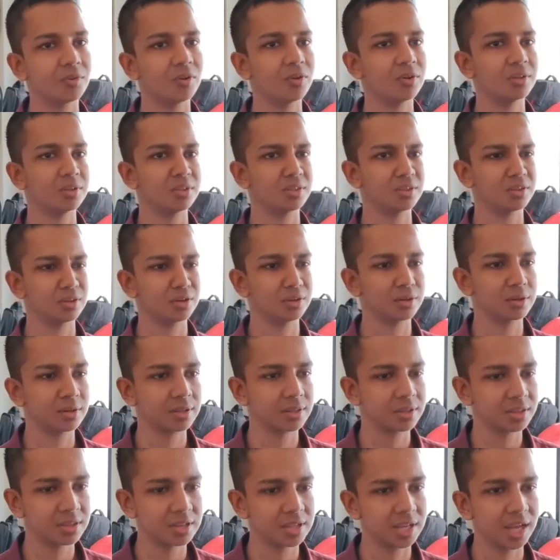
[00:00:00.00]
was
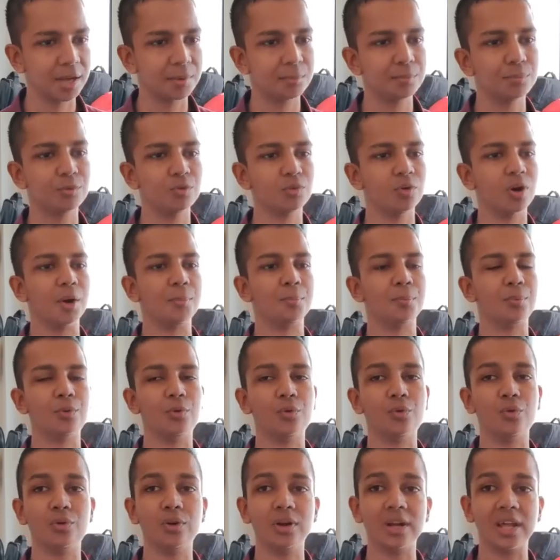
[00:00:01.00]
the step to
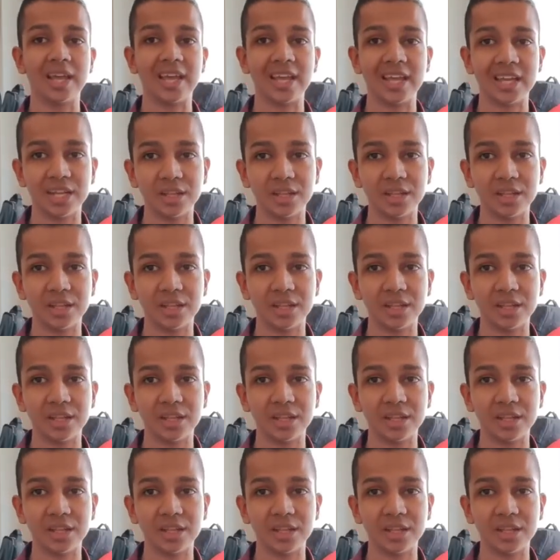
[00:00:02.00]
upload